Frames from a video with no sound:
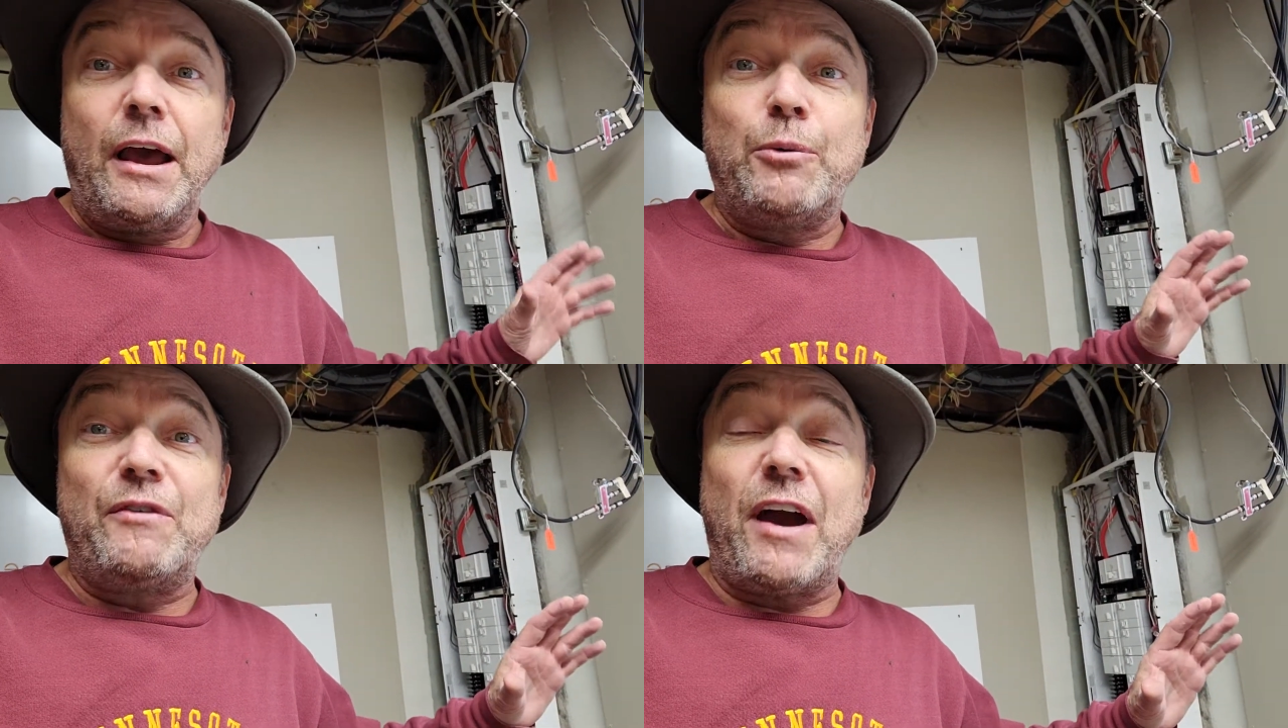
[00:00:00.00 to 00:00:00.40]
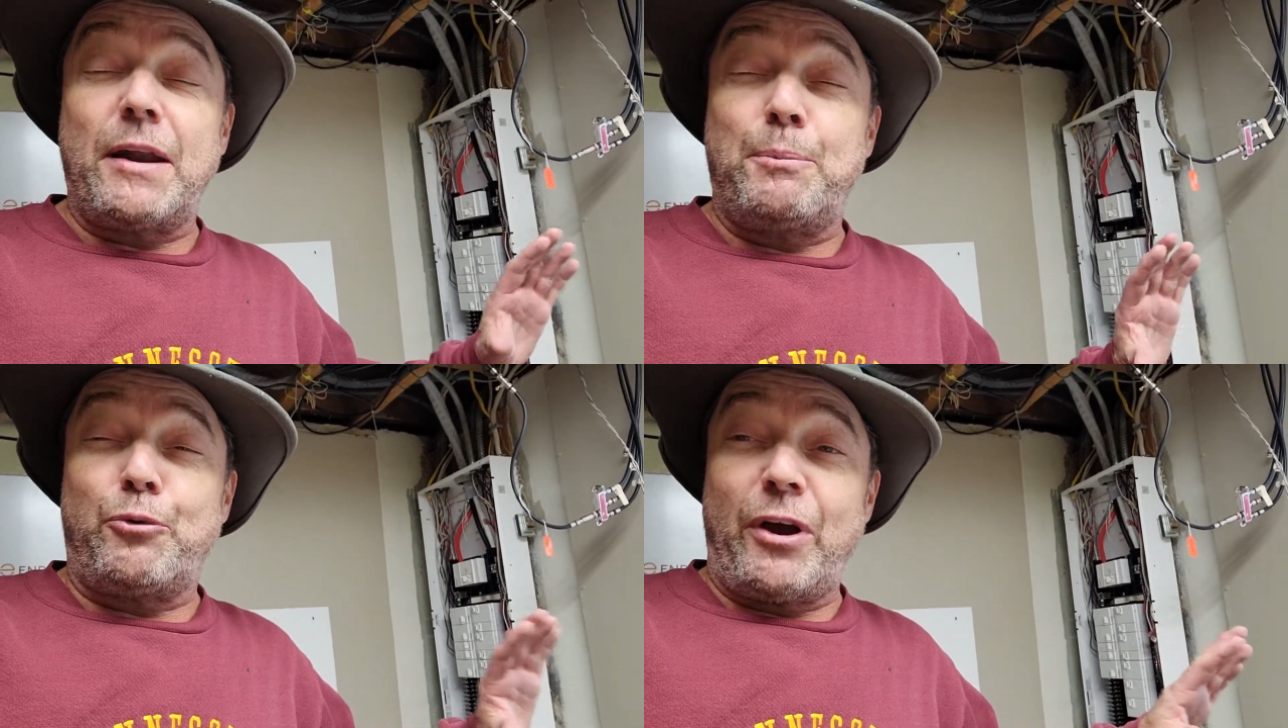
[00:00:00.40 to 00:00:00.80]
and we've
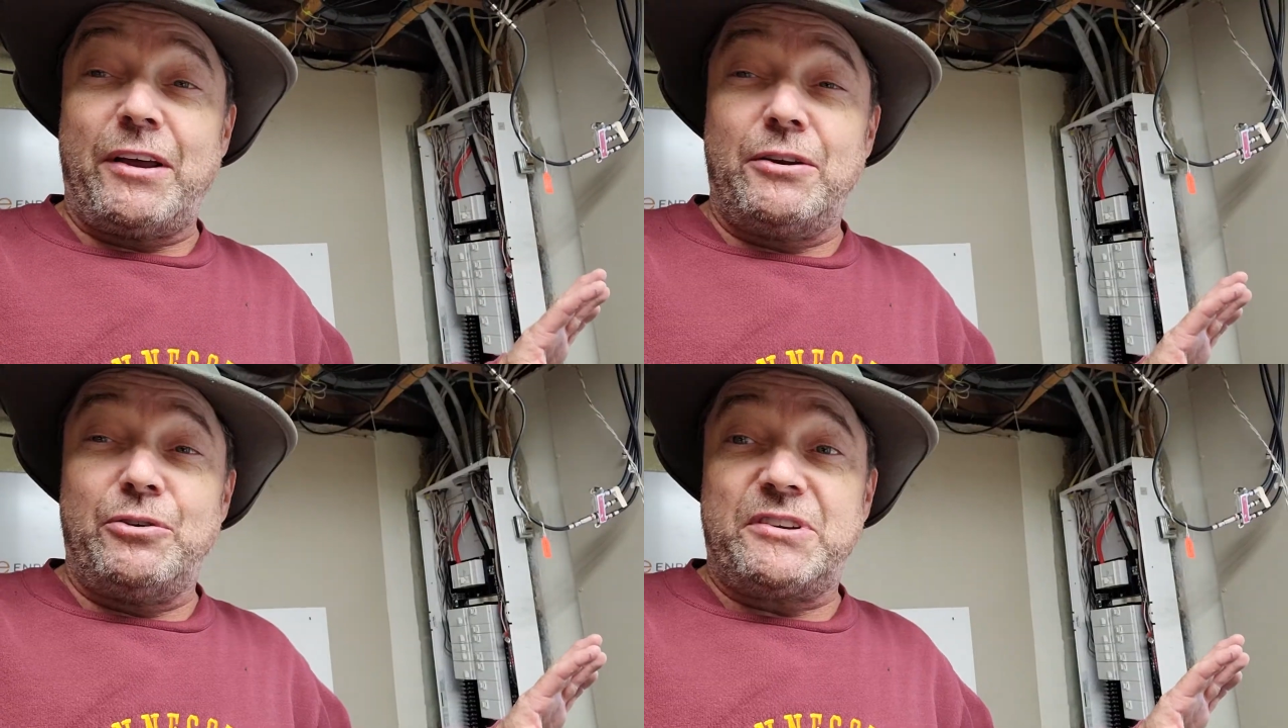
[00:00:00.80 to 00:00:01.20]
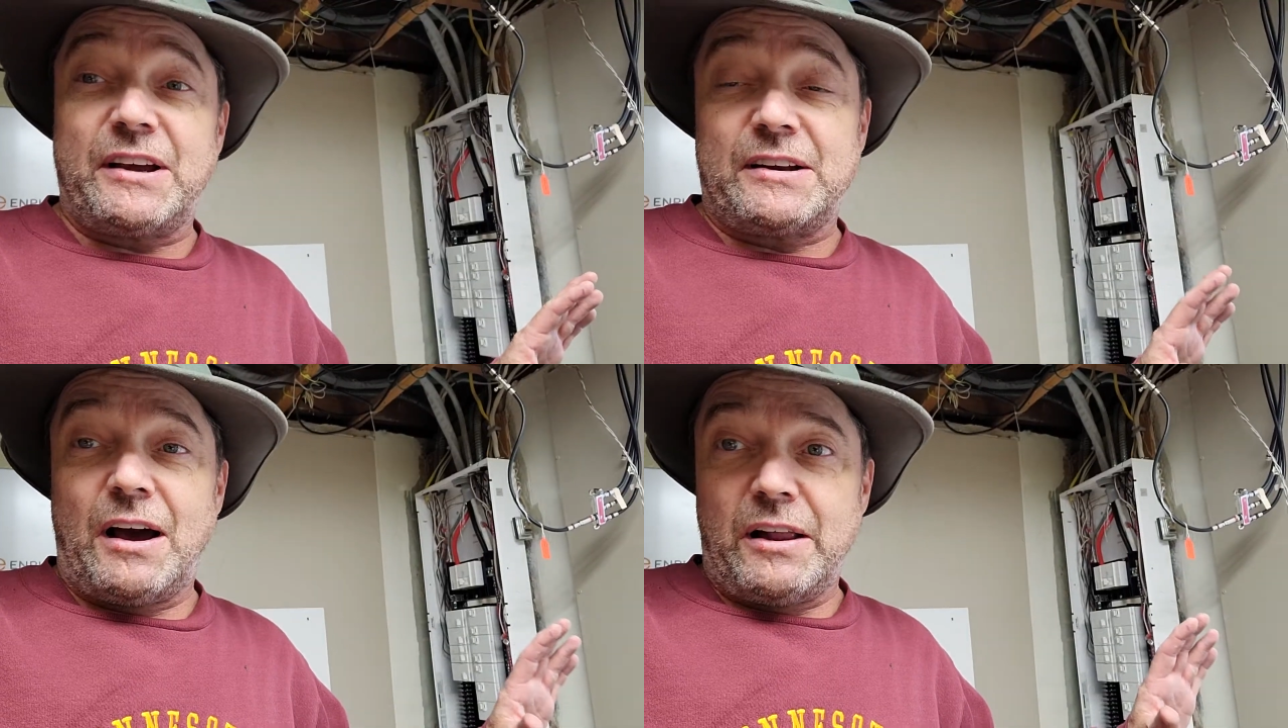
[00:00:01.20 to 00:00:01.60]
got a brand new
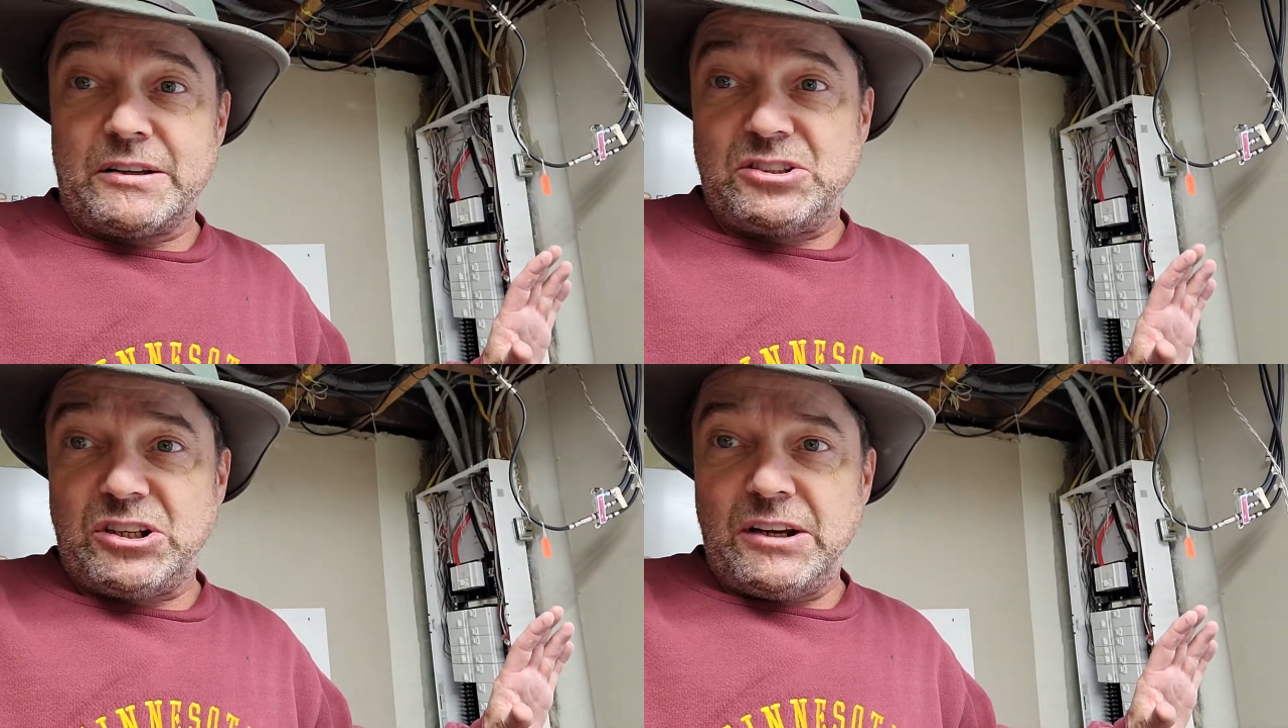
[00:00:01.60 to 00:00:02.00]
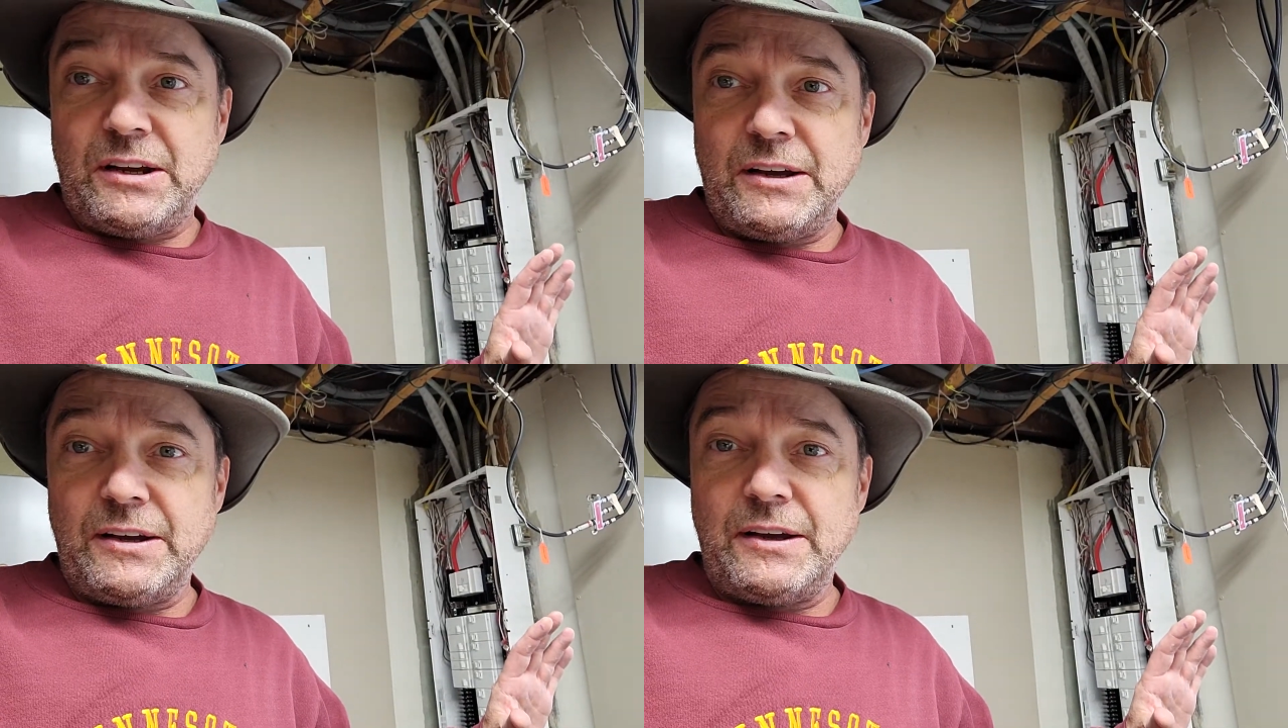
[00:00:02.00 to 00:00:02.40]

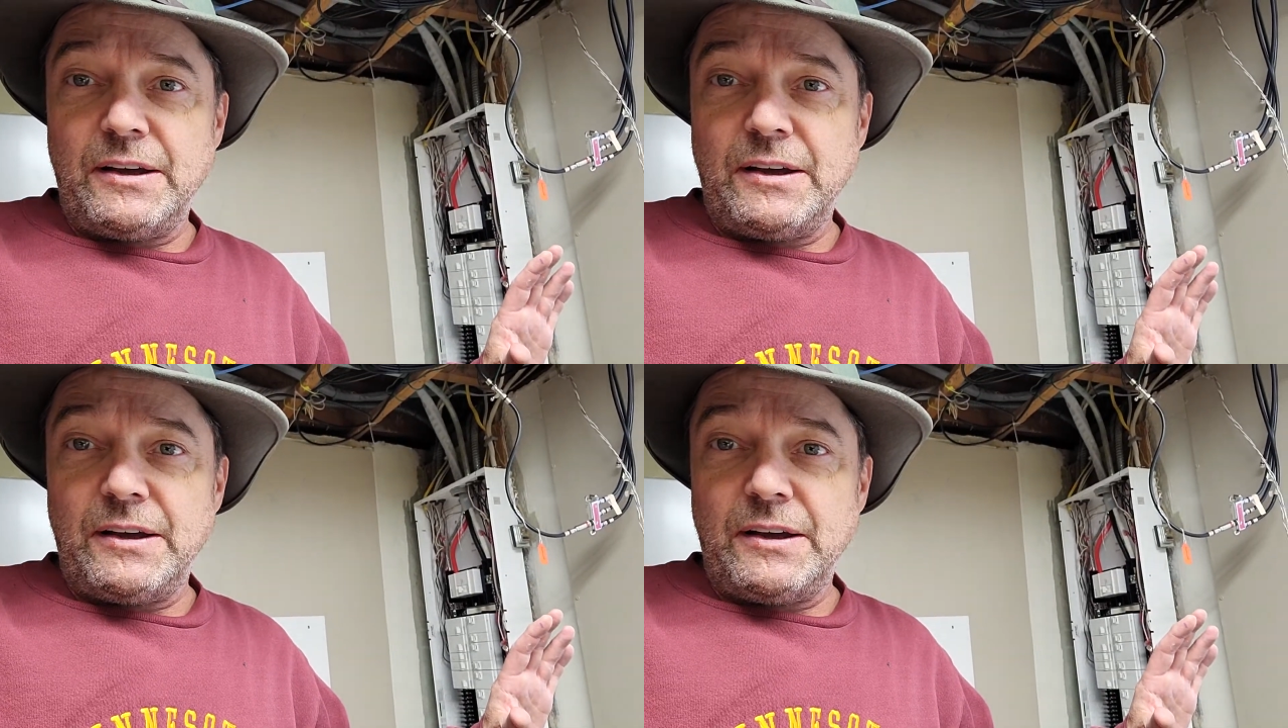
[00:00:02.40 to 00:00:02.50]
technology,